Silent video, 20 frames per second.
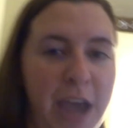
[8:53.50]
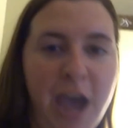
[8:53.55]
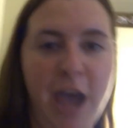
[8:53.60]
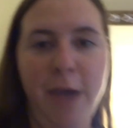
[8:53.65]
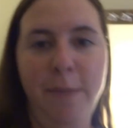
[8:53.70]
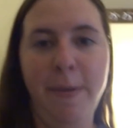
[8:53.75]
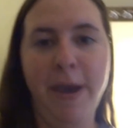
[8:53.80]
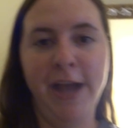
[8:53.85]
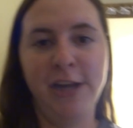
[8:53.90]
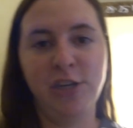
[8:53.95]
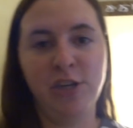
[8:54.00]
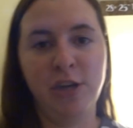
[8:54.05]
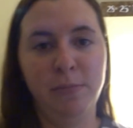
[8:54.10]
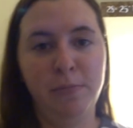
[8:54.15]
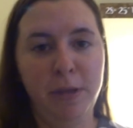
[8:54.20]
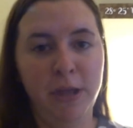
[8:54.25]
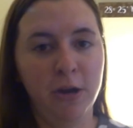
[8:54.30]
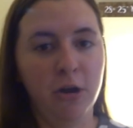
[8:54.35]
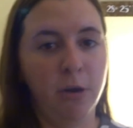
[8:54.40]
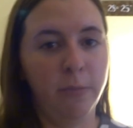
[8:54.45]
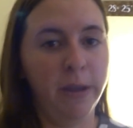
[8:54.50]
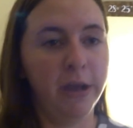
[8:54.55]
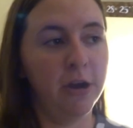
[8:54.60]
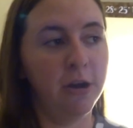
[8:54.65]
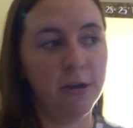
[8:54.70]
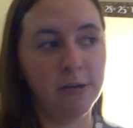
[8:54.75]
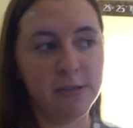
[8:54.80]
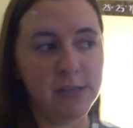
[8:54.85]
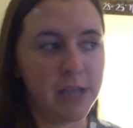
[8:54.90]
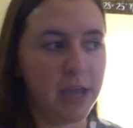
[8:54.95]
I imagine me and all my
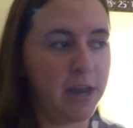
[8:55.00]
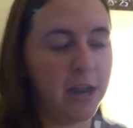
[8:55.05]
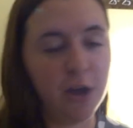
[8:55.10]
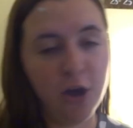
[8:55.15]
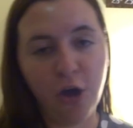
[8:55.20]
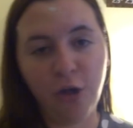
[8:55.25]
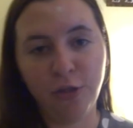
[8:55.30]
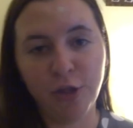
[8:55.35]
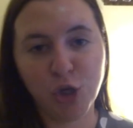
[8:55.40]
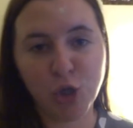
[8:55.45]
girls getting on the